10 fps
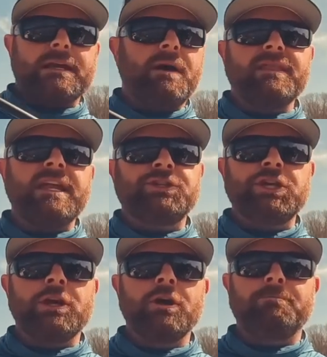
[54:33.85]
them on that
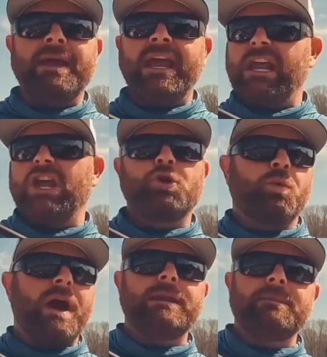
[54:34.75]
jig hook bait and
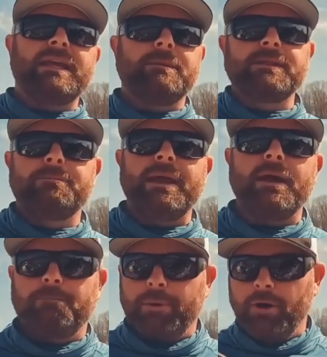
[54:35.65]
grind them and get them to
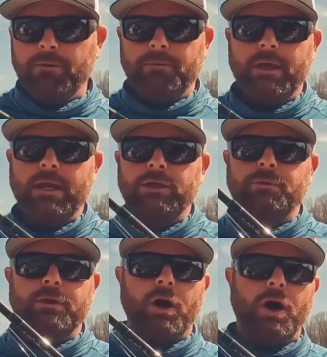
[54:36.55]
the boat. You
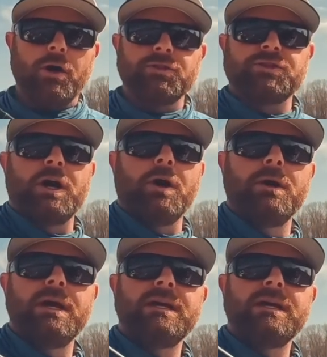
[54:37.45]
can also